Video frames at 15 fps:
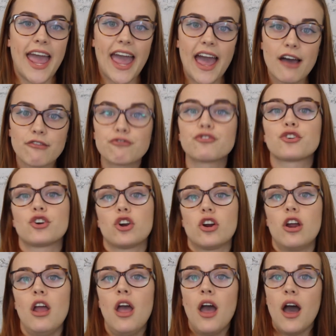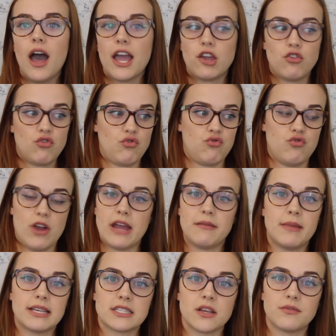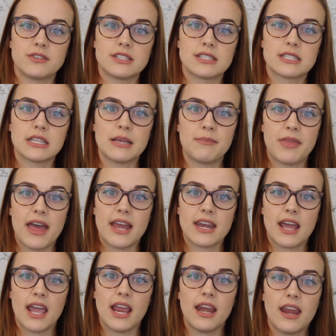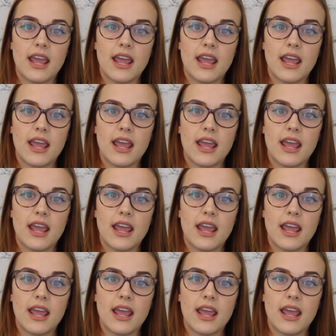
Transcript: after I cried myself to sleep that night